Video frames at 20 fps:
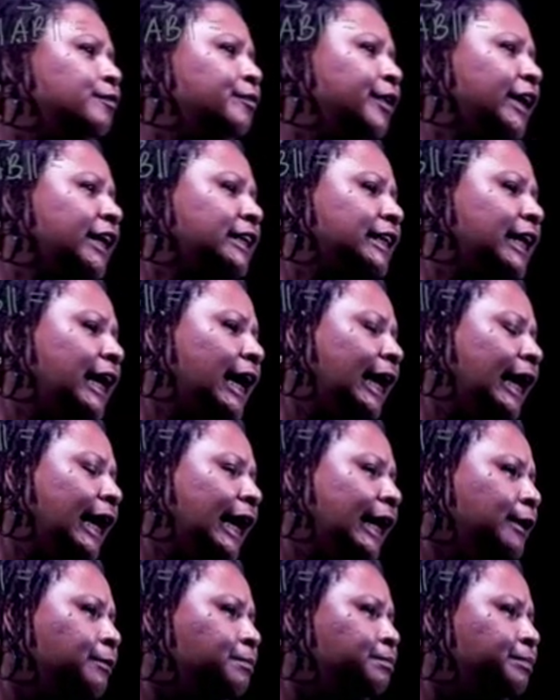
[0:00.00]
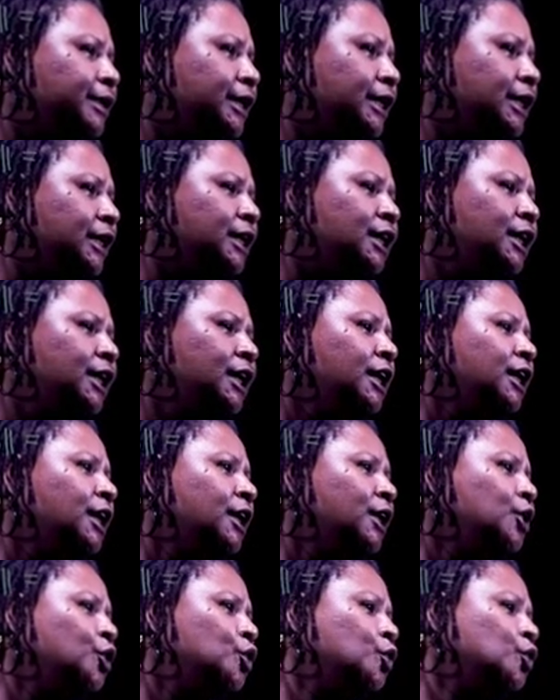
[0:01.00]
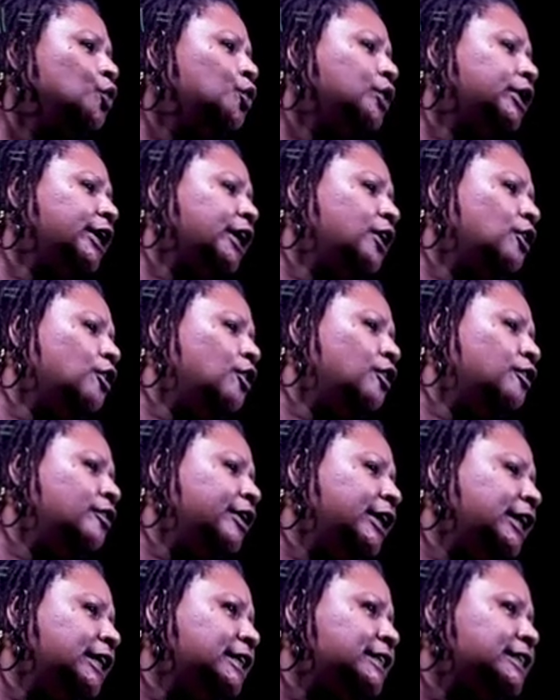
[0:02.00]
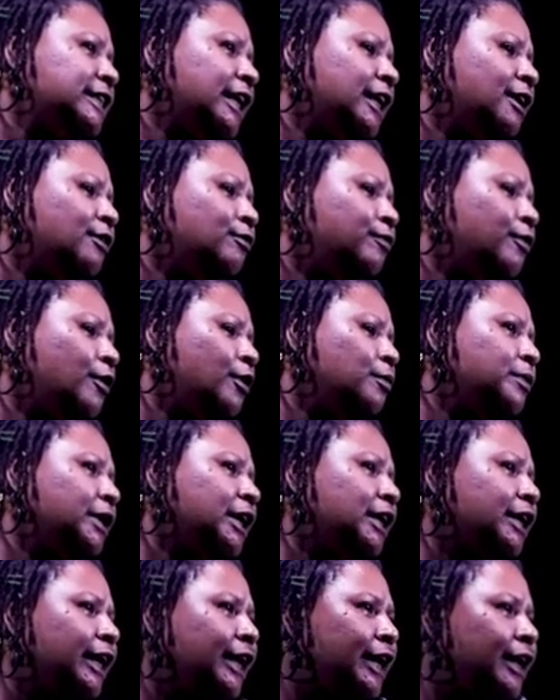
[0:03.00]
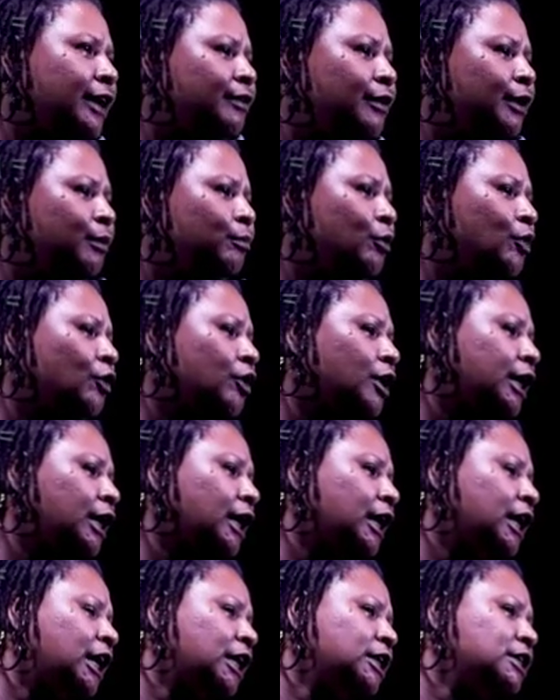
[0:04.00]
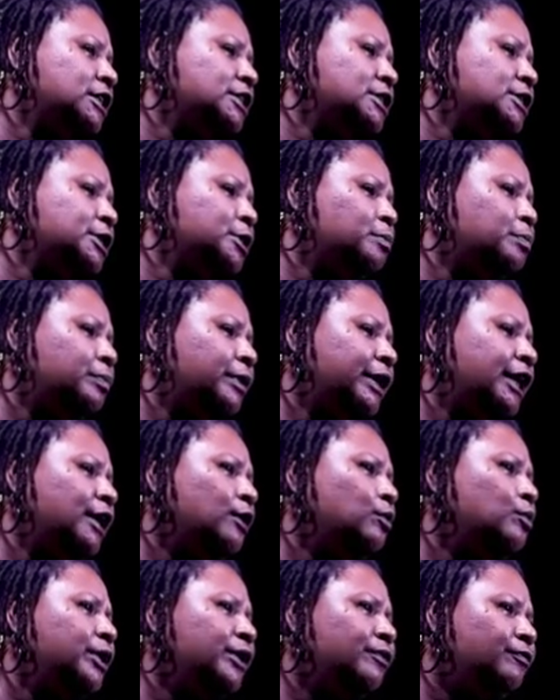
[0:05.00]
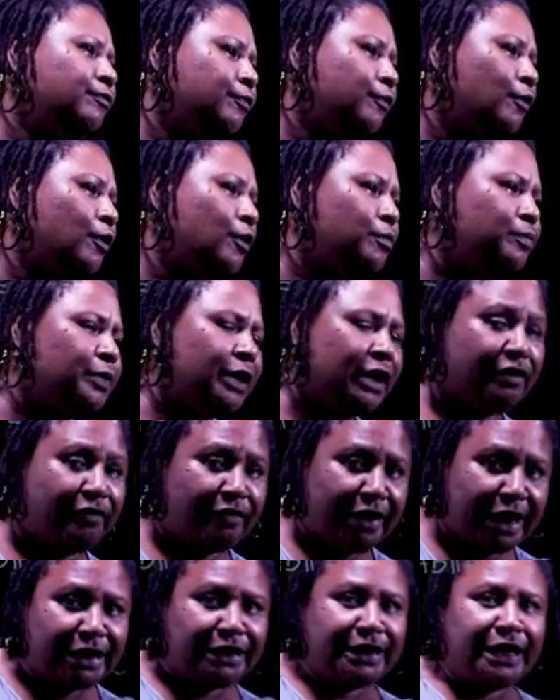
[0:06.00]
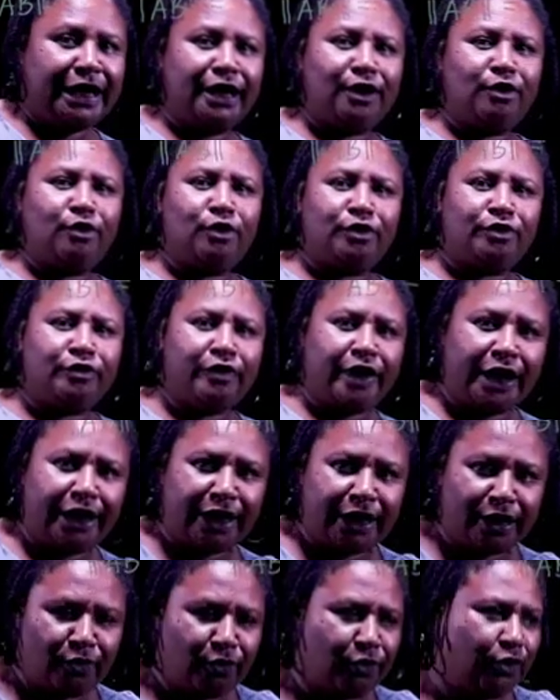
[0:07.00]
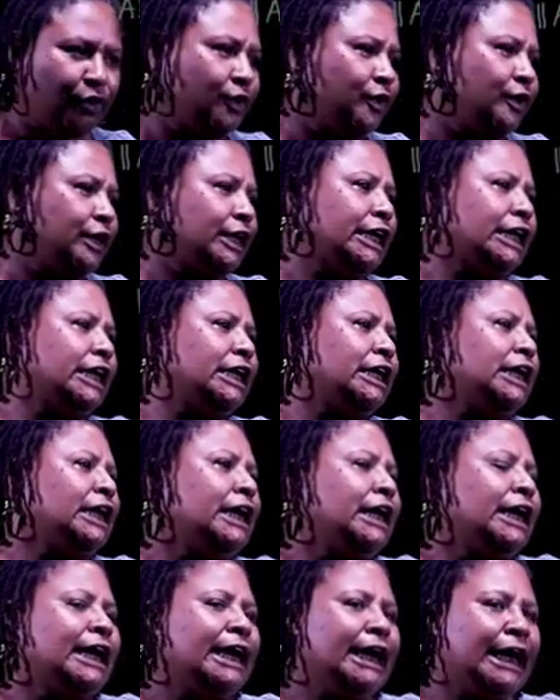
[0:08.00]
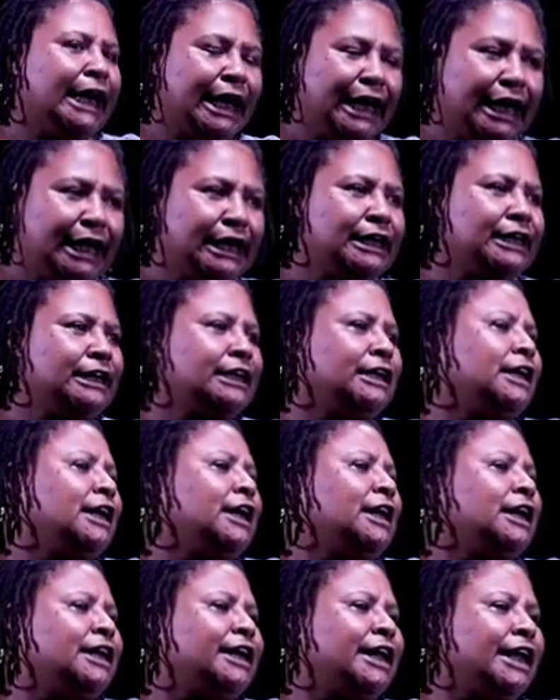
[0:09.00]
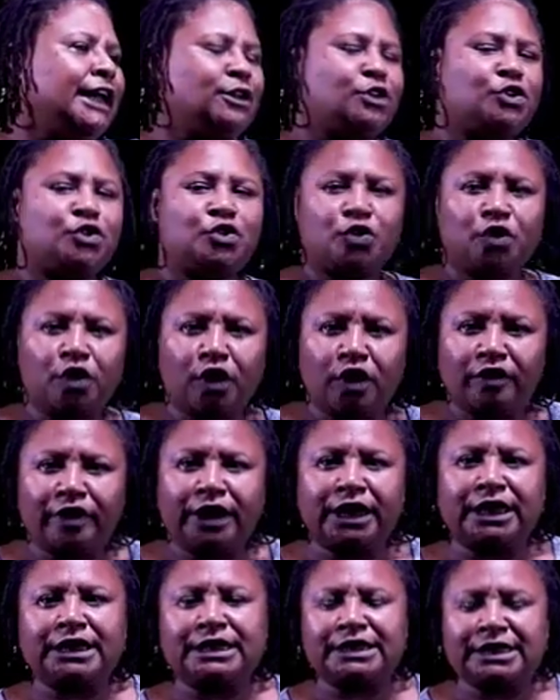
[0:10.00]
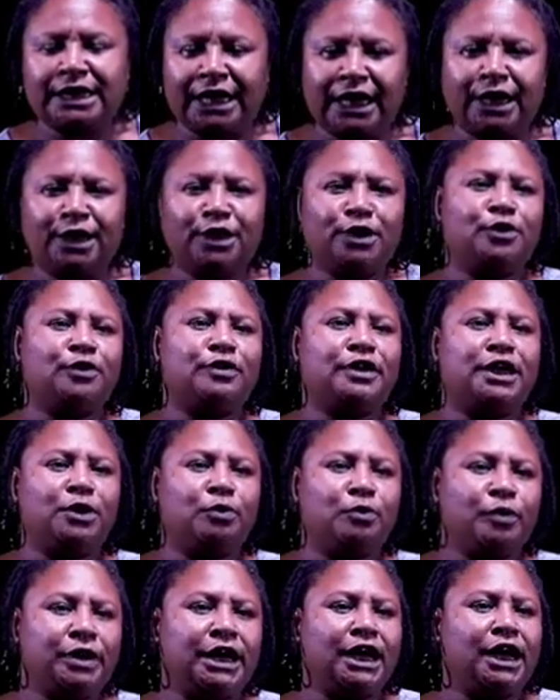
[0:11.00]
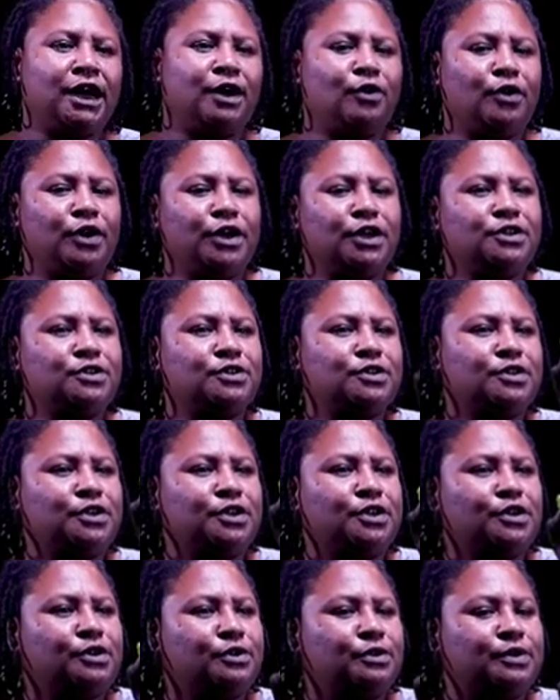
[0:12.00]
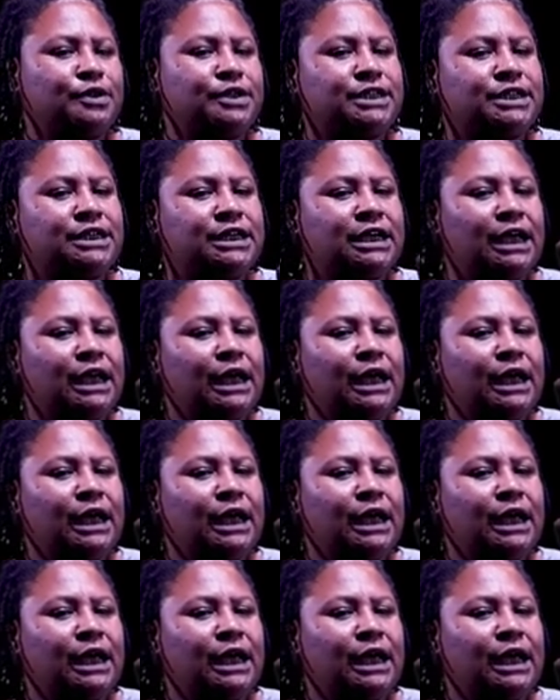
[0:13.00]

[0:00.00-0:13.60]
vector AB, you can already tell from the diagram on the Cartesian plane, we've formed a right angle triangle, okay? And that should already tell you that we are going to use